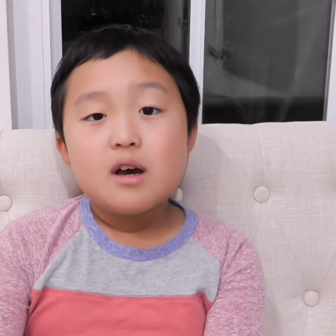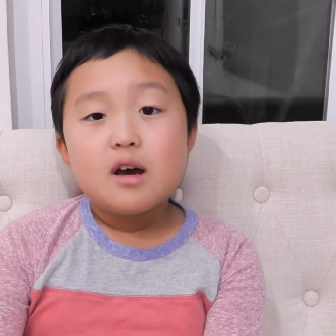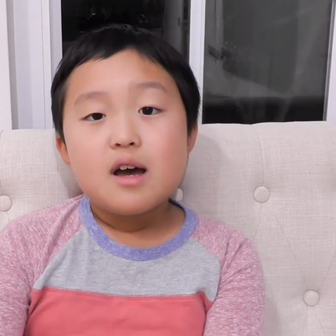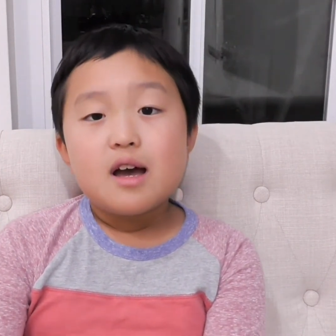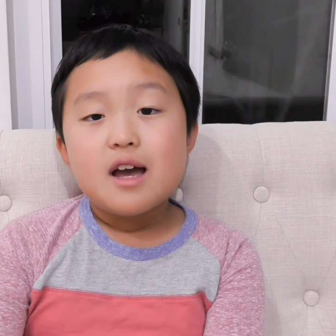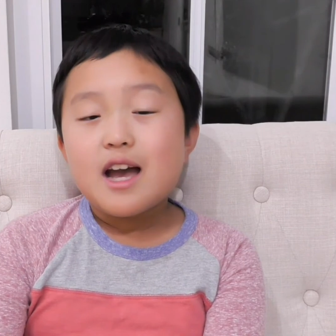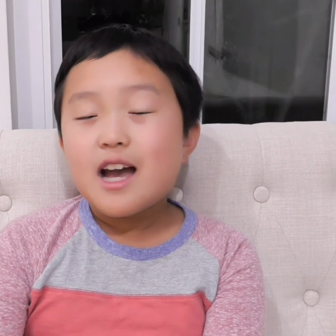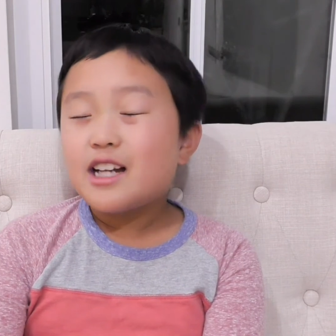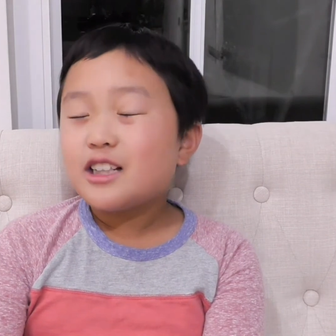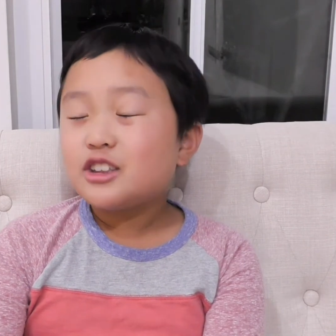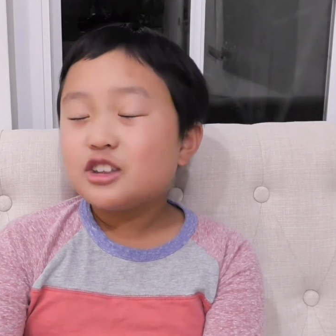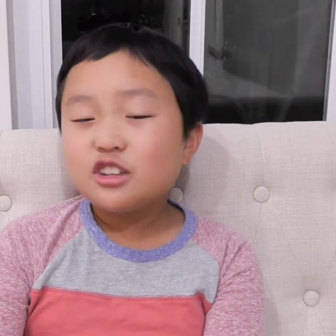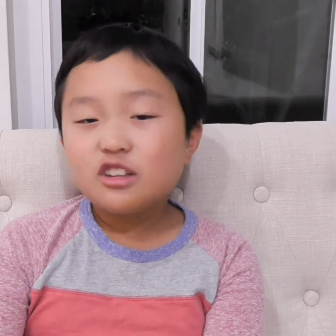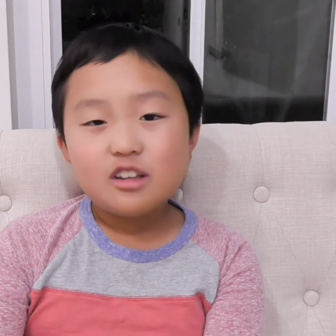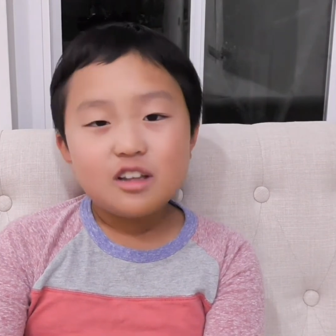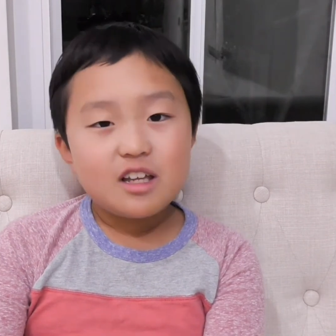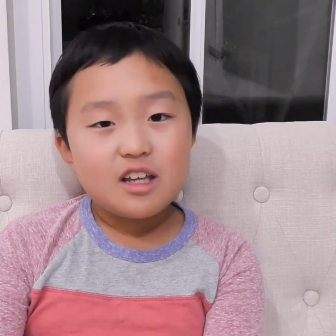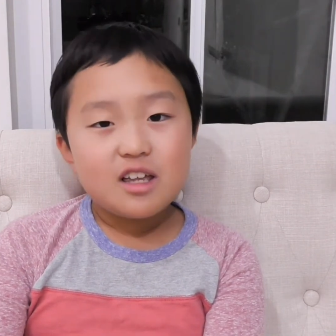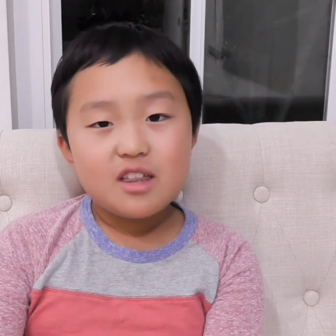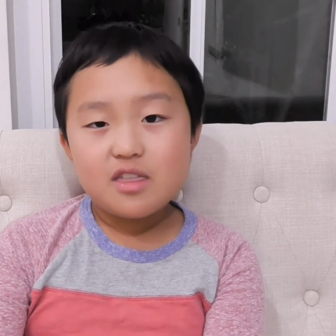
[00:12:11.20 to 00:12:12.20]

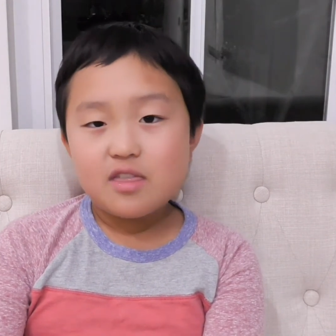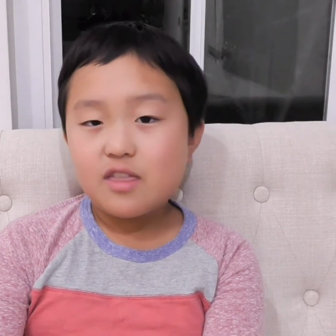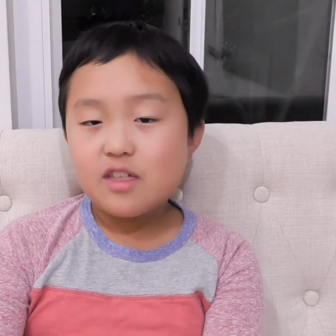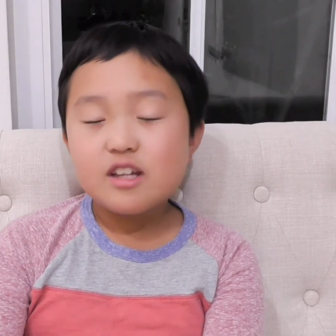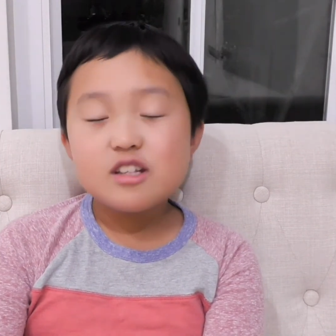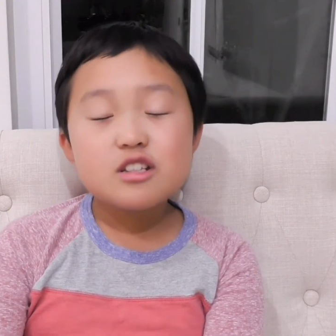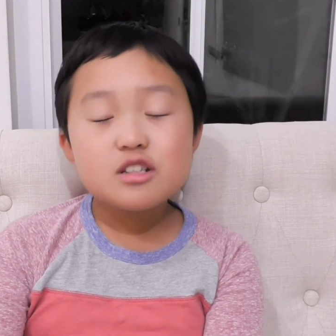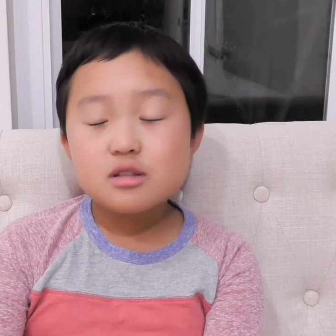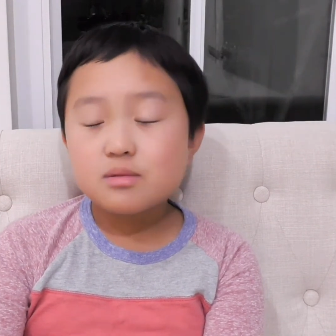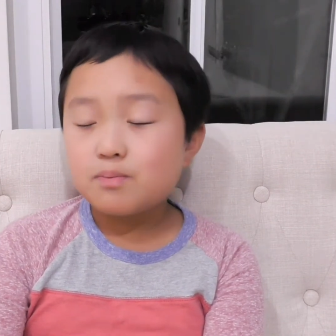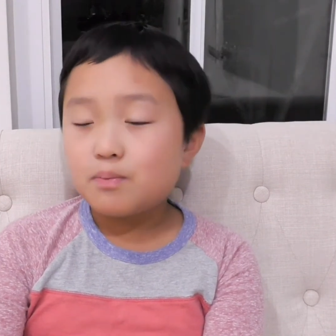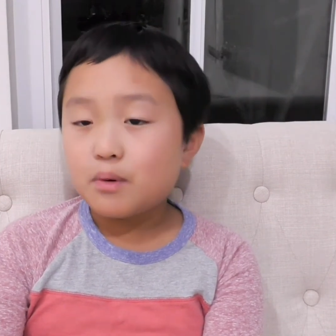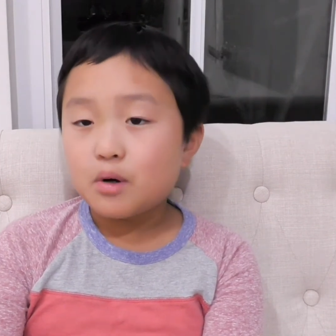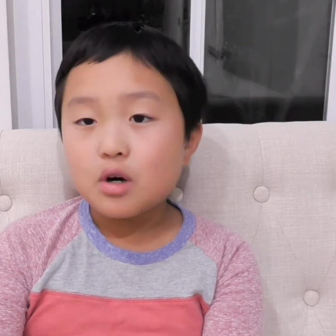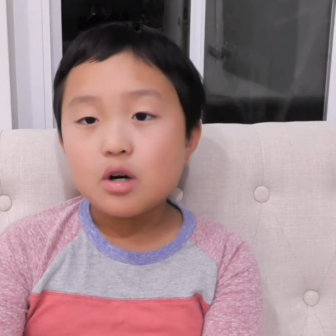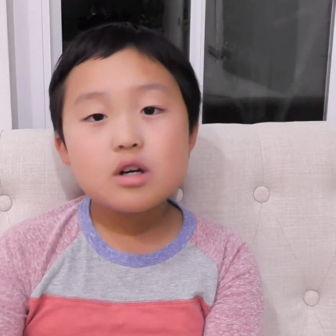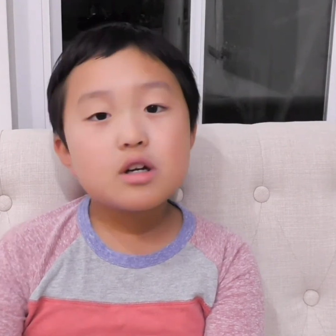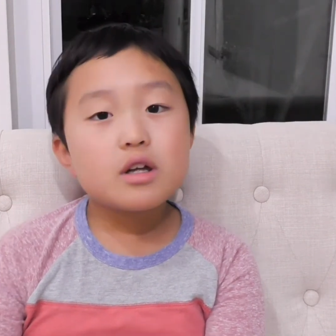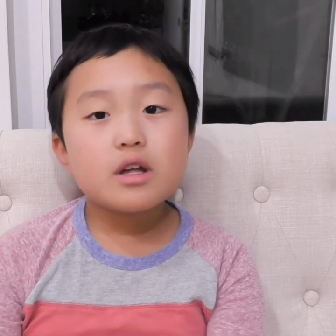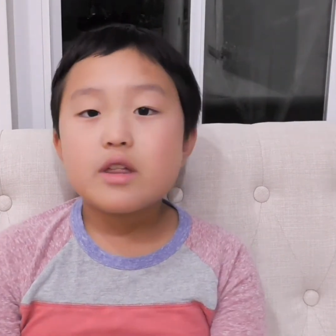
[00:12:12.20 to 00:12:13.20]
Actually,
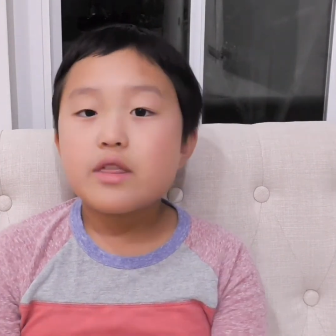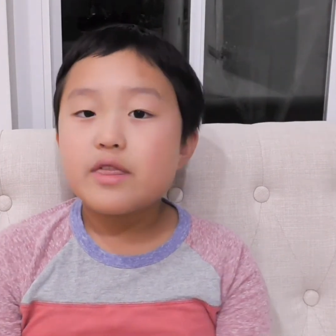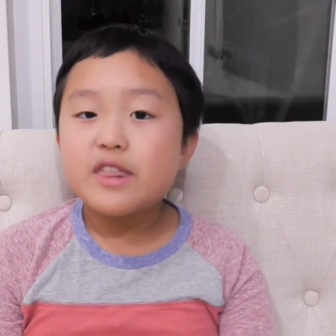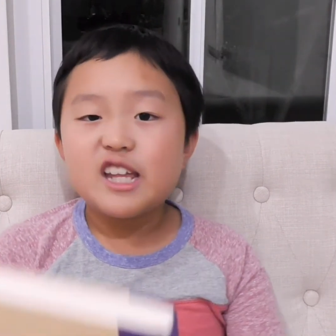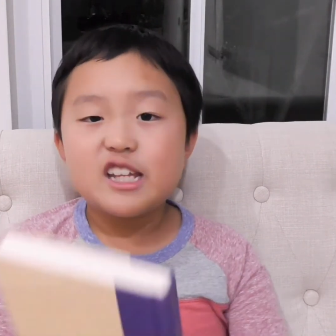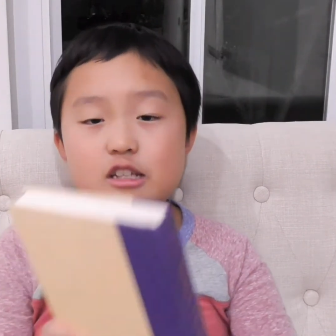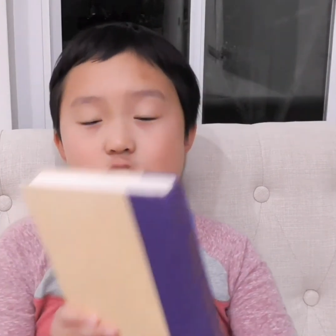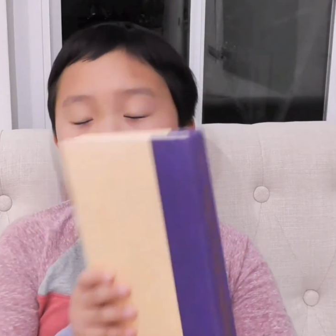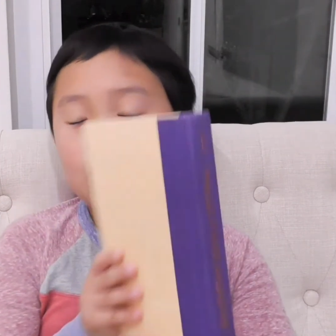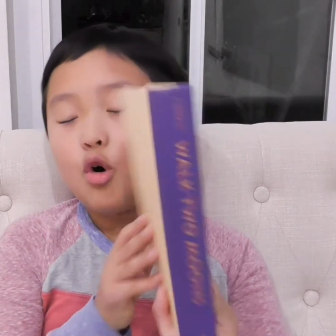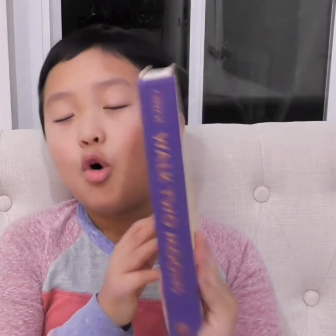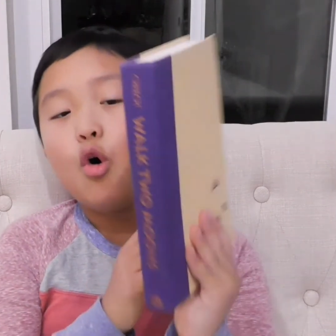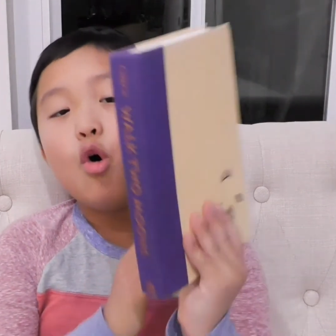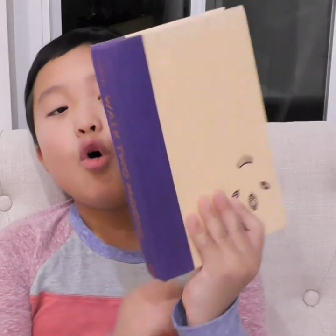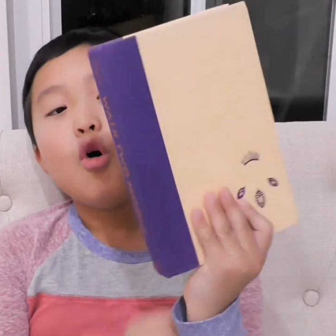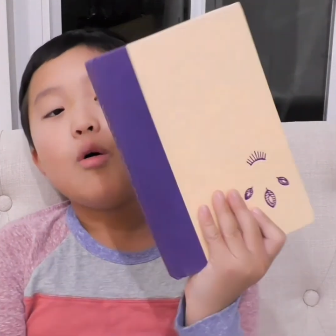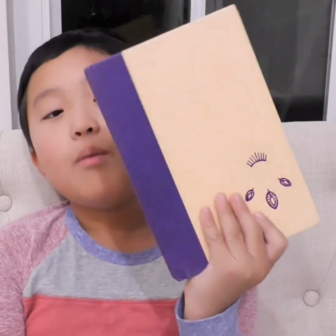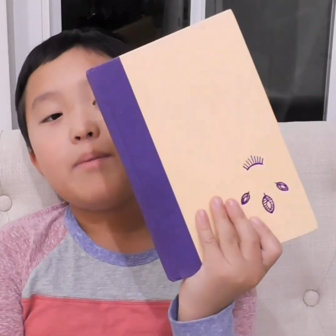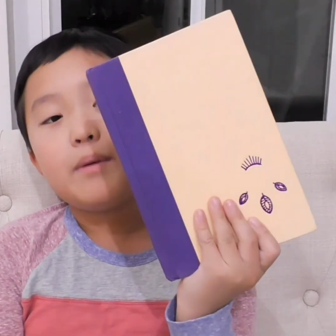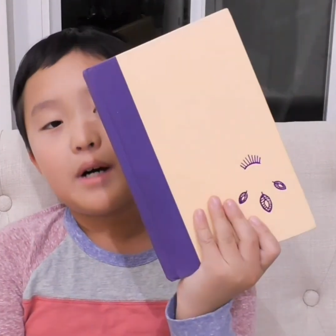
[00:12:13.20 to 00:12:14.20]
this
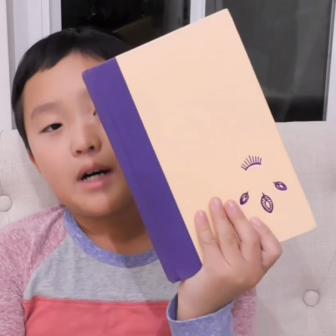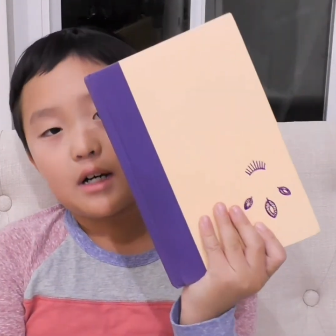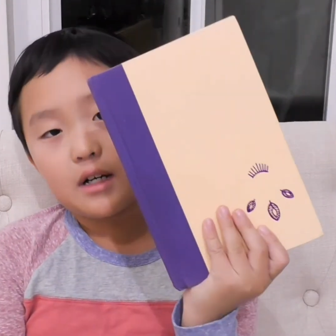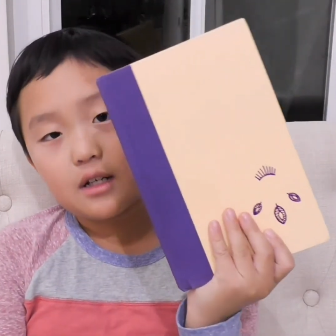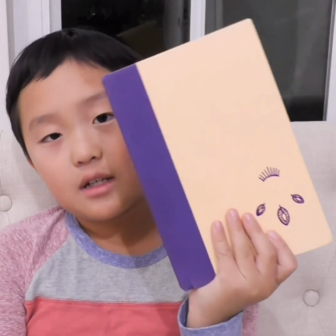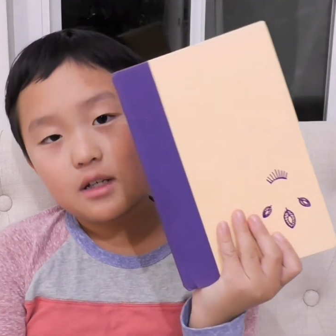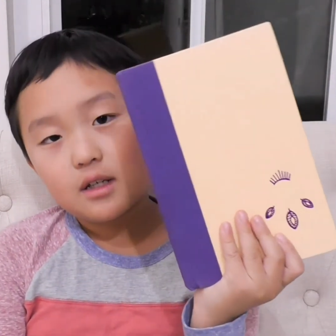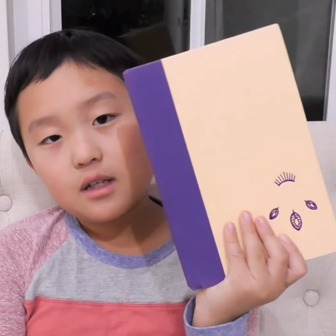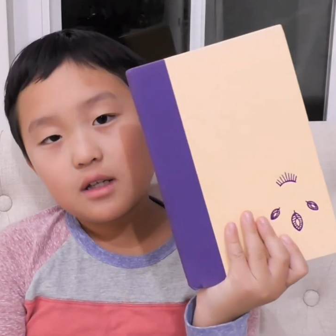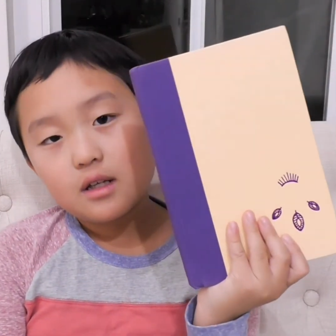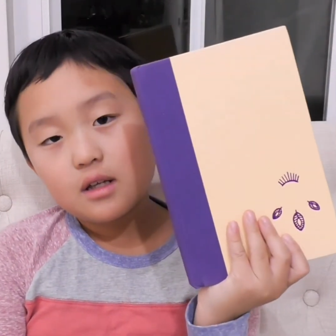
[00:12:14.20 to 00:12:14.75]
whole book